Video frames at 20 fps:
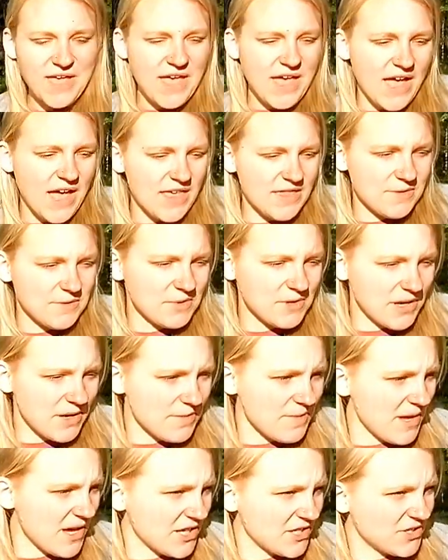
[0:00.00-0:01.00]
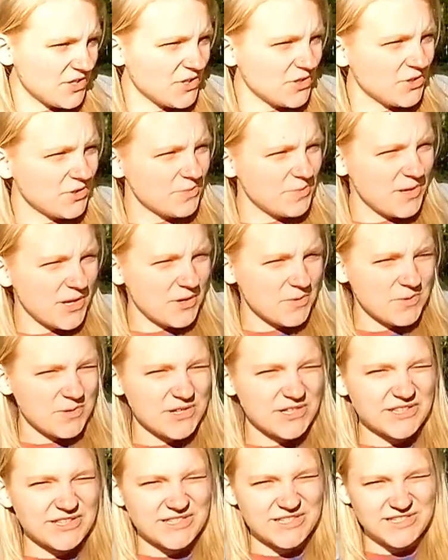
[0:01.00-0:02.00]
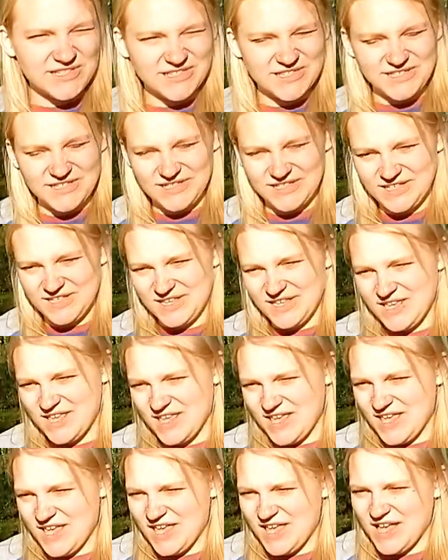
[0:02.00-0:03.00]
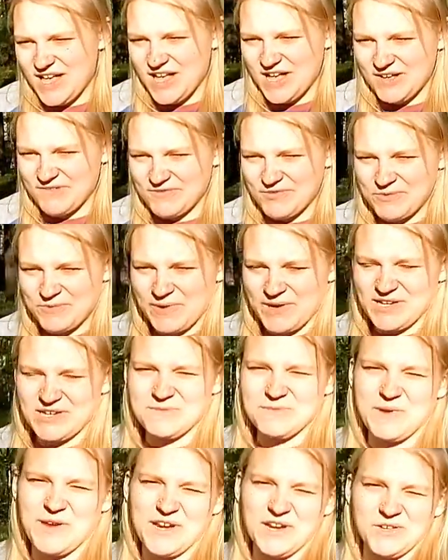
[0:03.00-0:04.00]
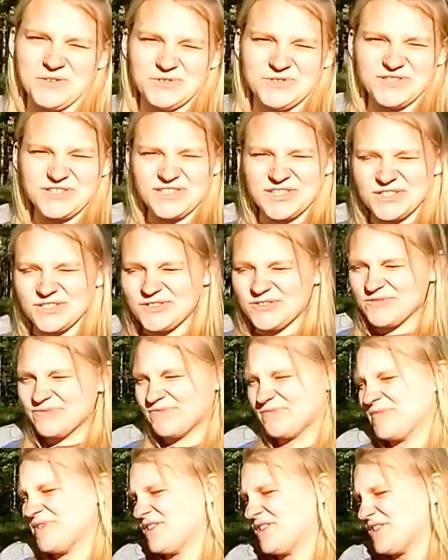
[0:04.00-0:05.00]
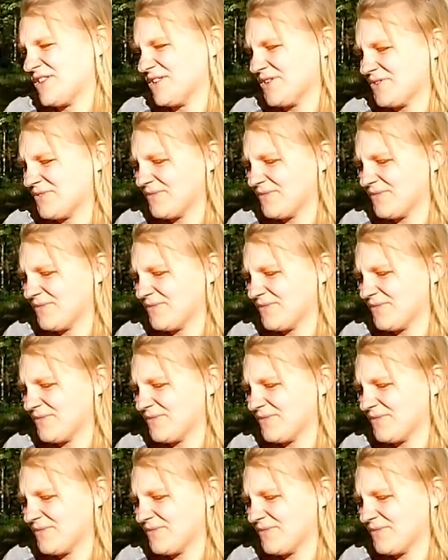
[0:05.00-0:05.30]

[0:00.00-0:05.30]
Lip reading: And then we're going to make 2 big ones for my tomatoes still. So